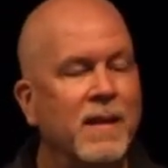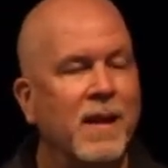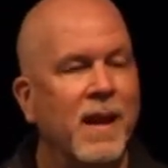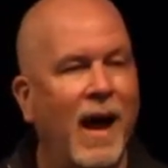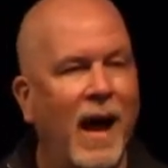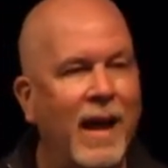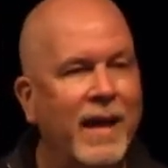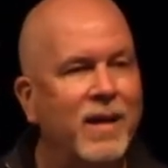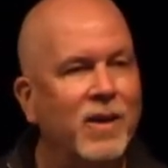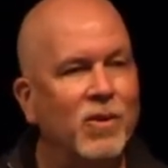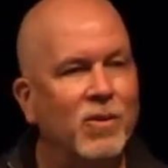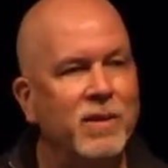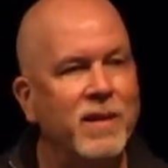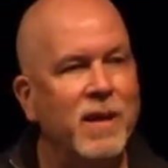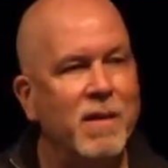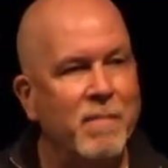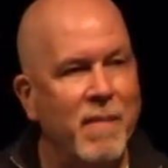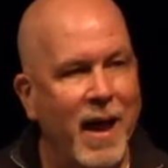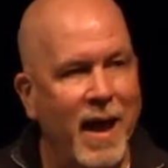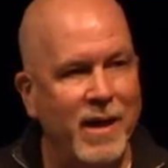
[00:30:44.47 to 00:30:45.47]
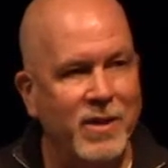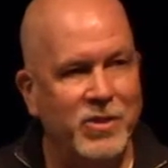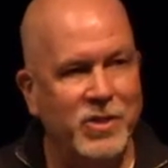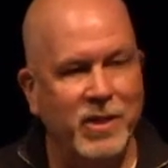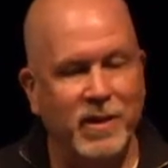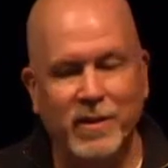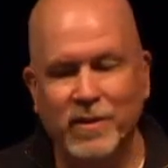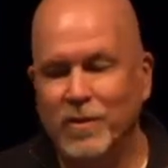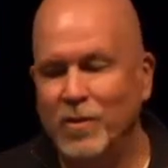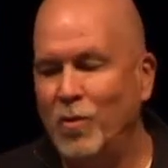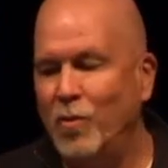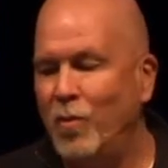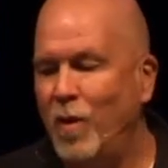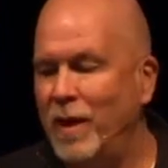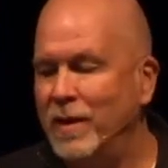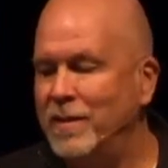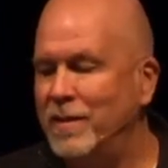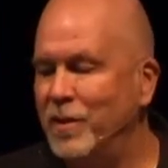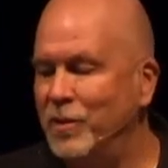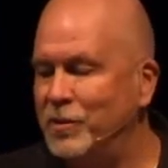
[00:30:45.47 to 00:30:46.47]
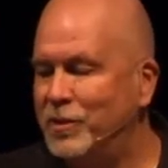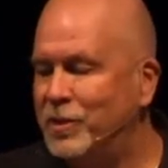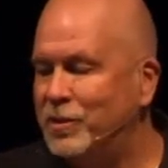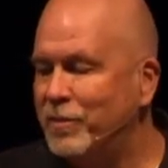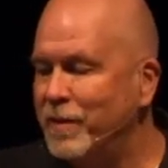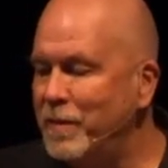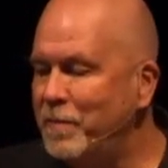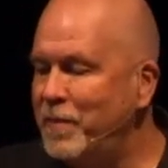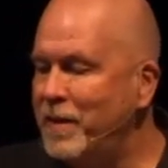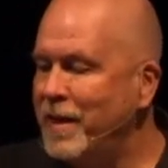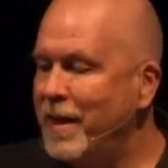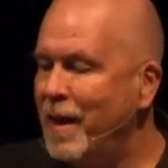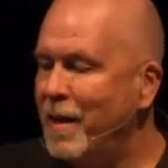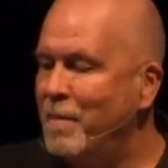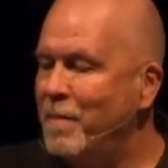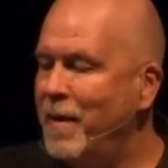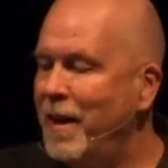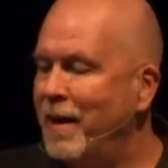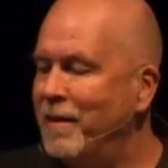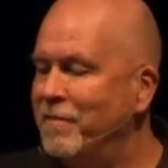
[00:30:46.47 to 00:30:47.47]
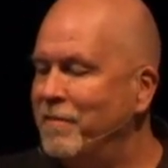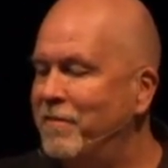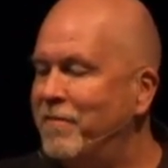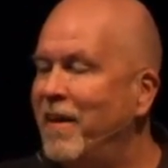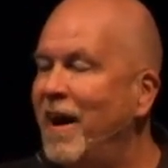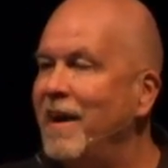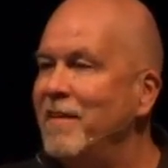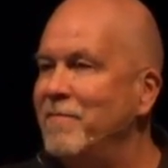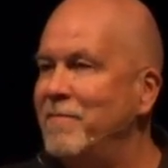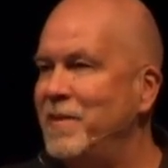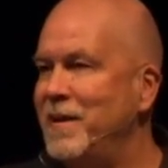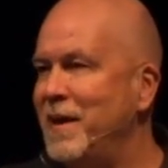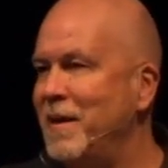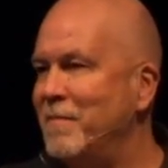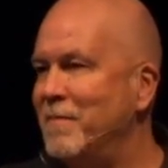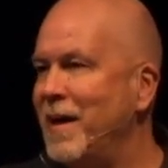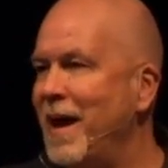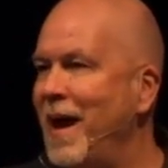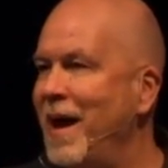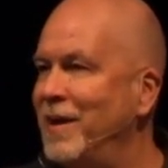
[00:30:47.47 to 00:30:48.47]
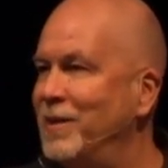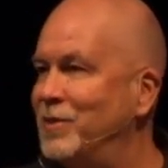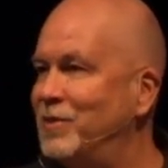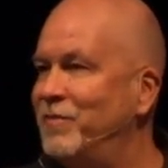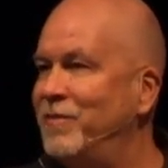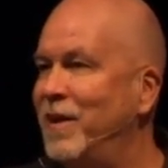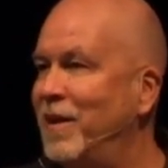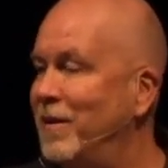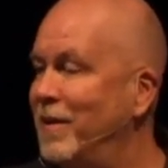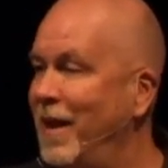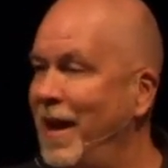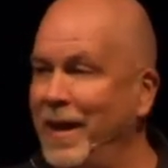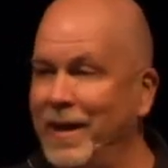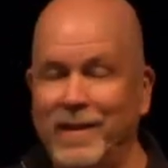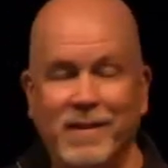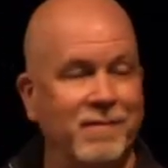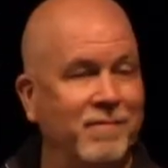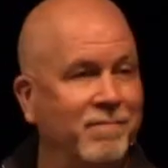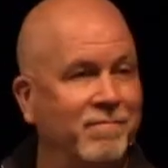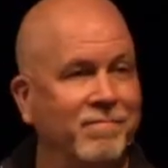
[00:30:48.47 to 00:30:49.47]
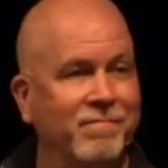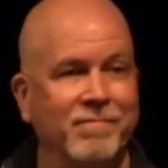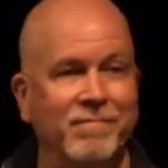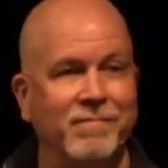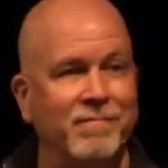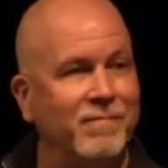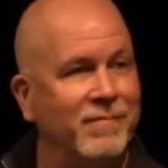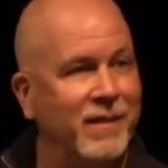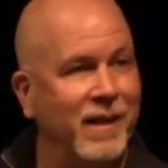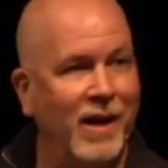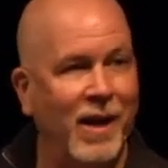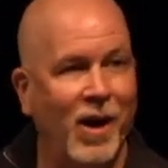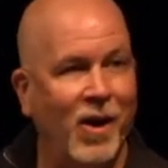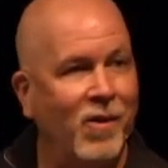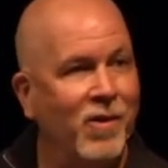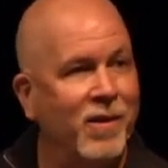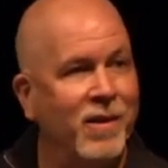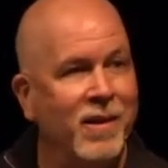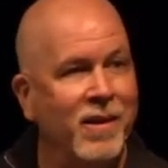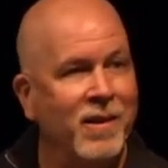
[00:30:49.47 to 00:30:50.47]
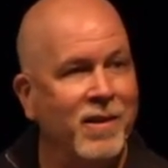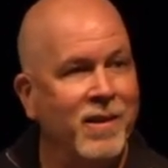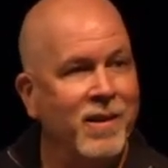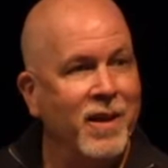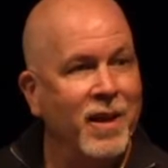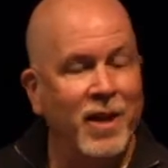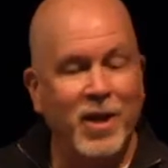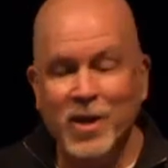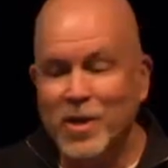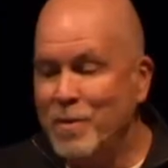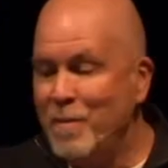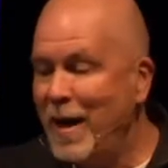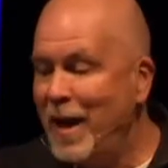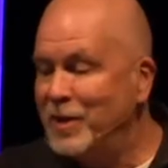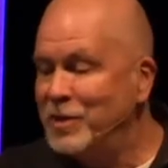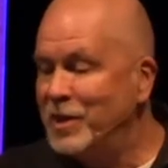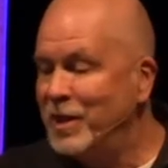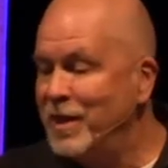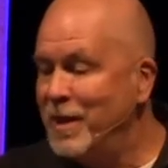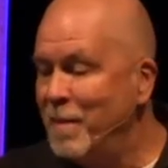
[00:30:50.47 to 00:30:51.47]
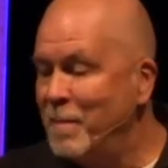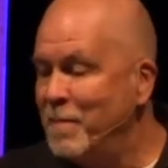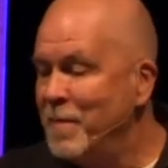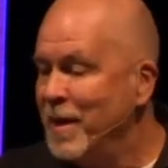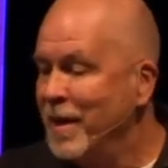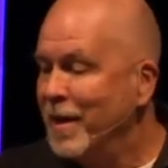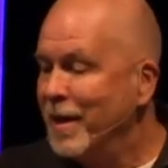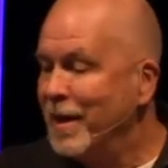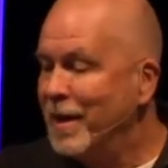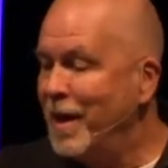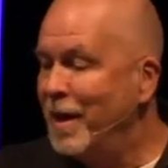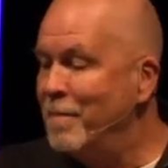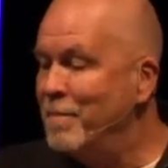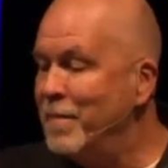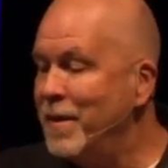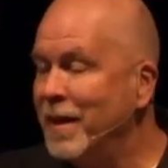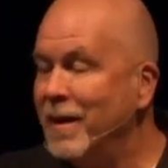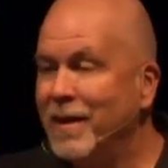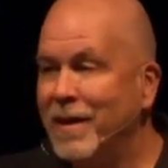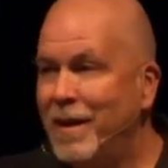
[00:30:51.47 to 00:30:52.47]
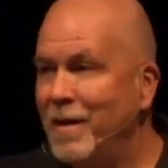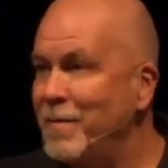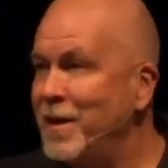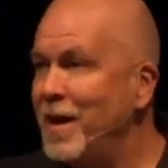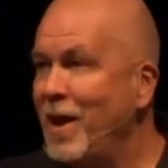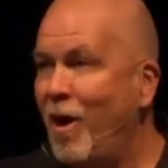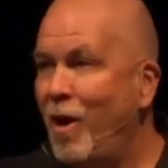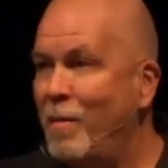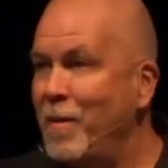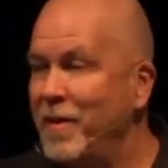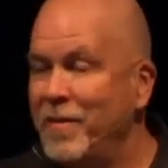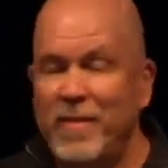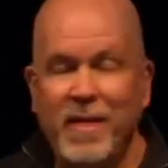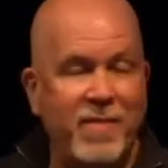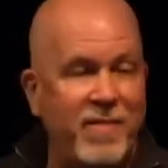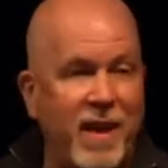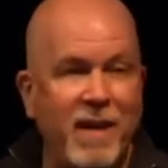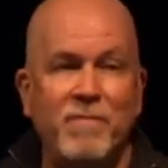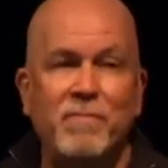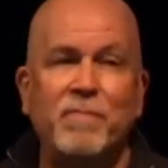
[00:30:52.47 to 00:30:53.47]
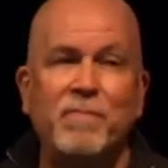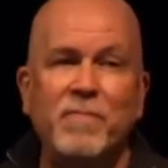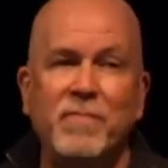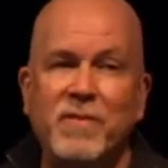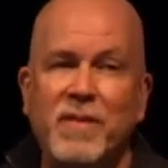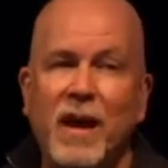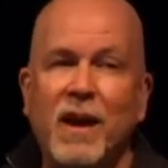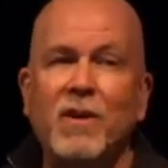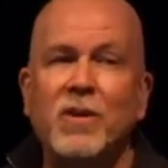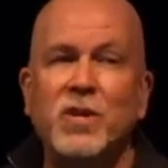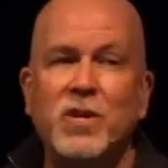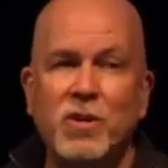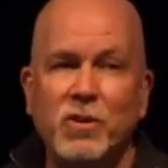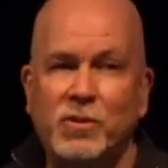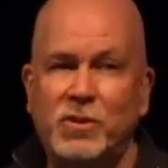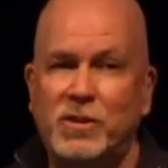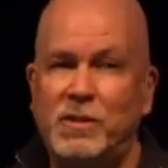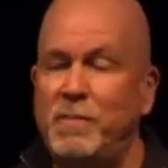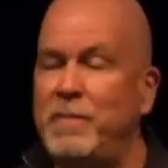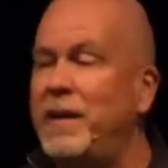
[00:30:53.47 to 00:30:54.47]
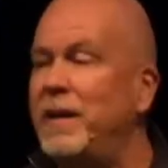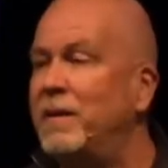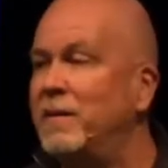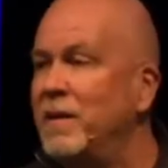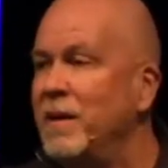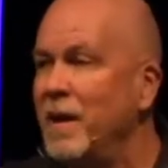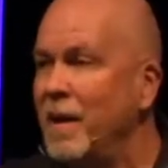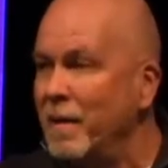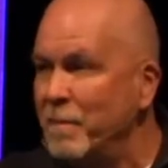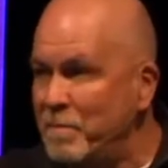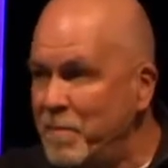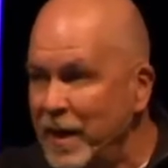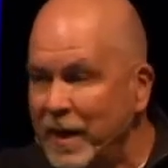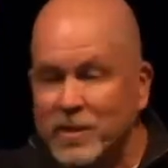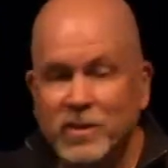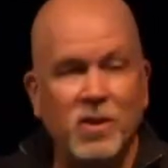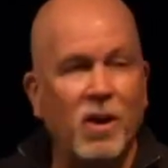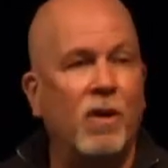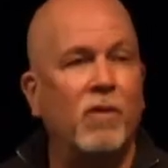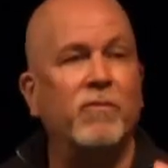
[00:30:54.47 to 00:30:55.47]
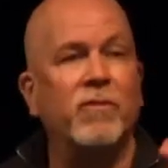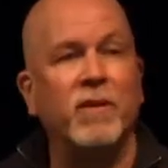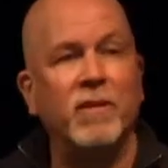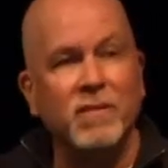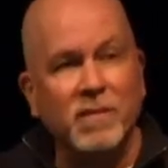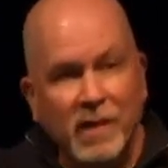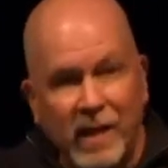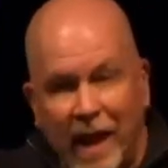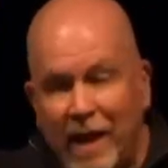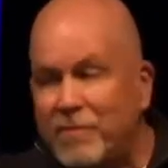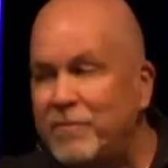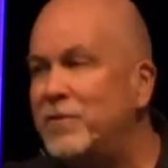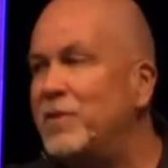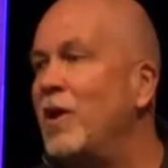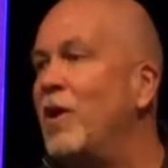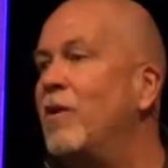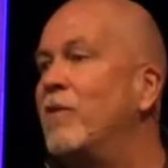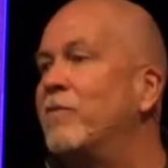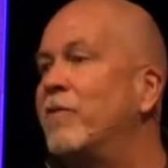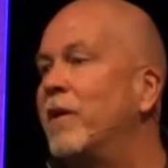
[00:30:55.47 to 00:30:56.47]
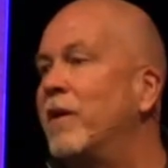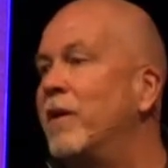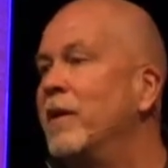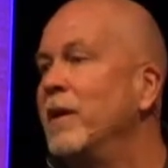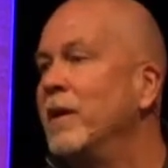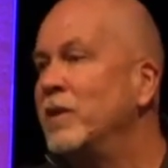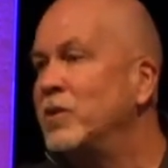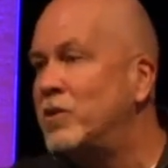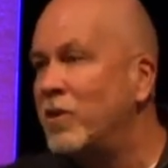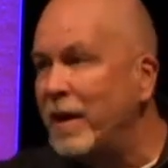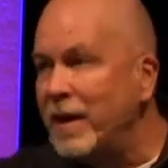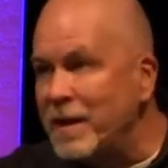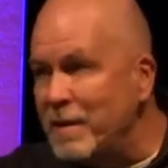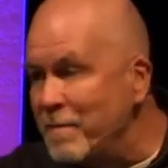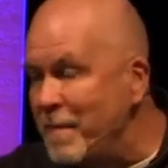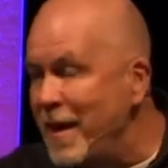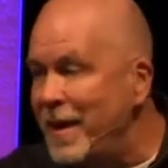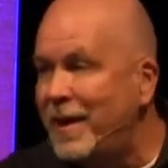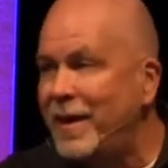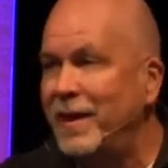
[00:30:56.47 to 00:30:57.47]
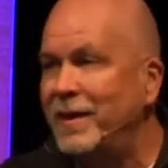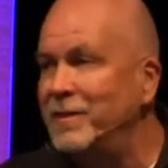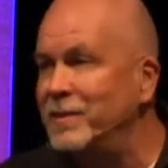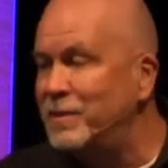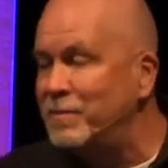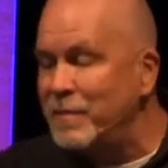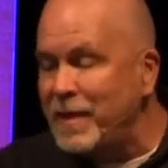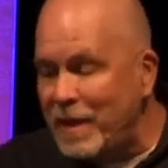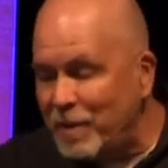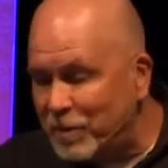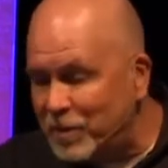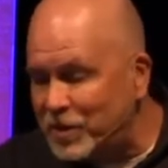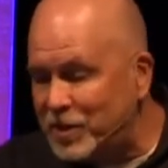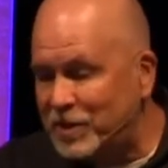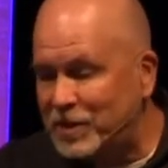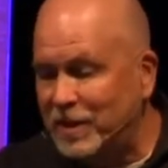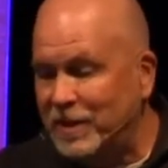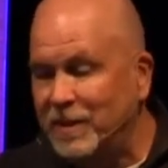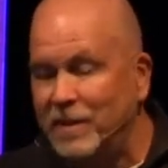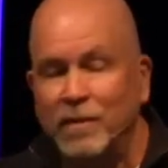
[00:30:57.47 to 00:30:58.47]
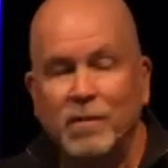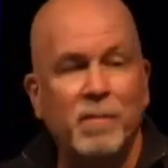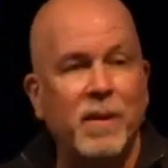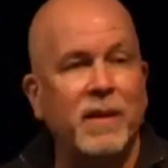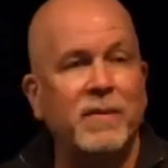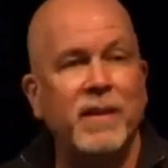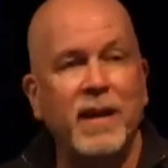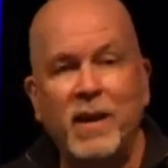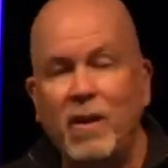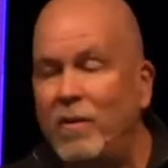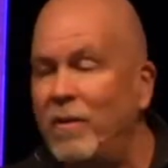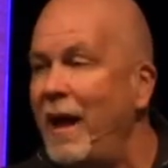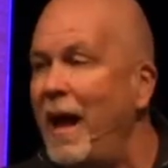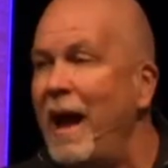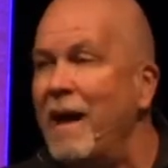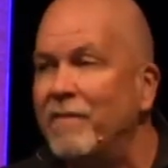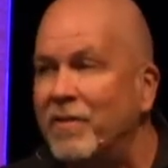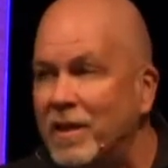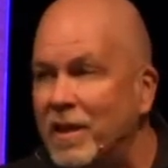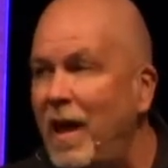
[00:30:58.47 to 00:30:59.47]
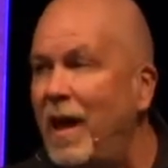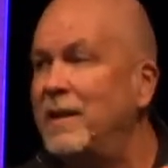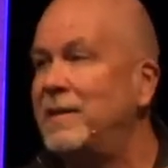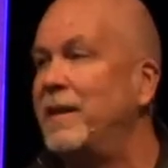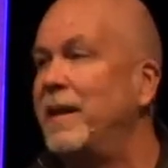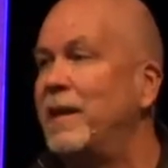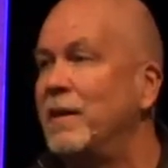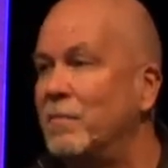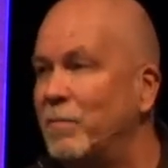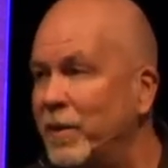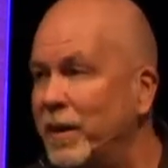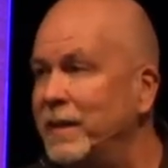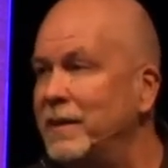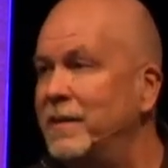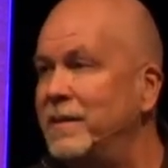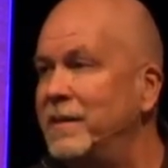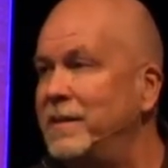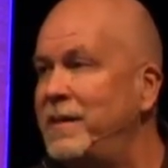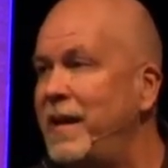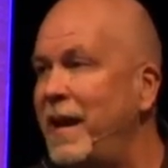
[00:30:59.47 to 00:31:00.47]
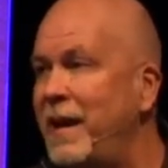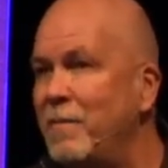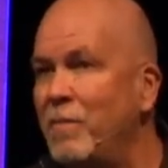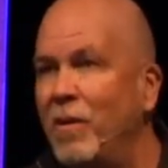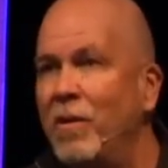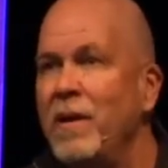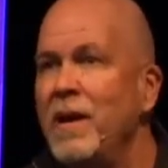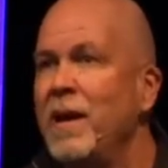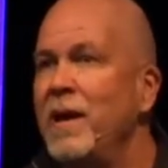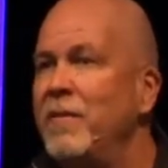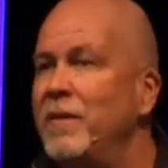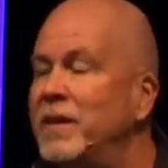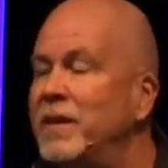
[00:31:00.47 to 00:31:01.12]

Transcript: I can only imagine what those 3 p.m. and 5 p.m. guys felt like. You know, can you imagine them coming coming home? They they're used to being picked over, left over, trying to make ends meet with just a little bit. They don't have a lot they can bring to the table. They